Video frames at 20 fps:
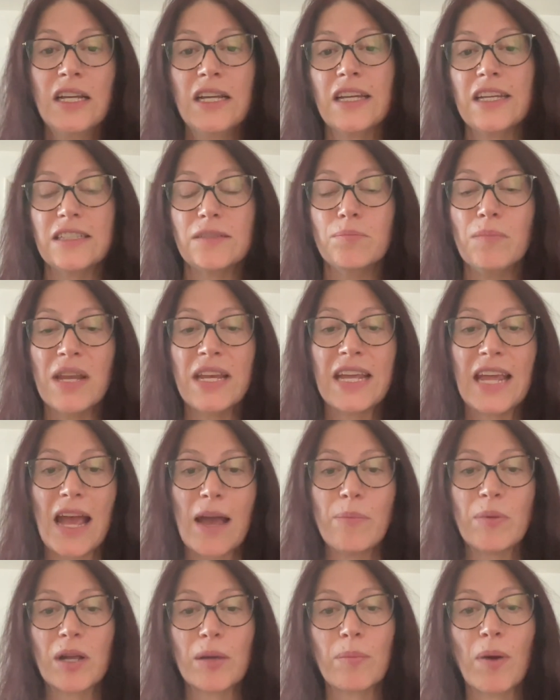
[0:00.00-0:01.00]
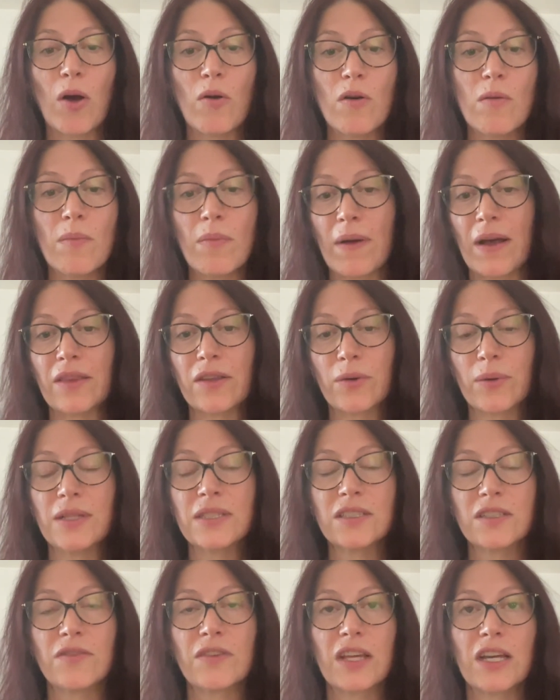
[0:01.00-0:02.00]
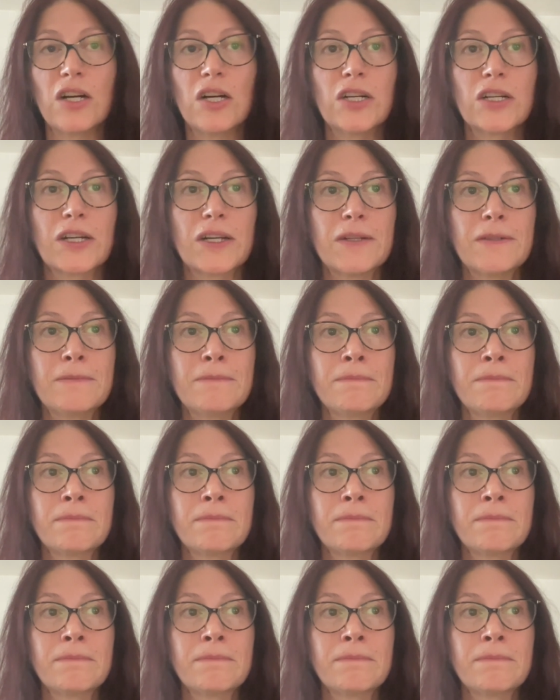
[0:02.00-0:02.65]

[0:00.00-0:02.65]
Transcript: his mini-epic poem about the quest of the Argo.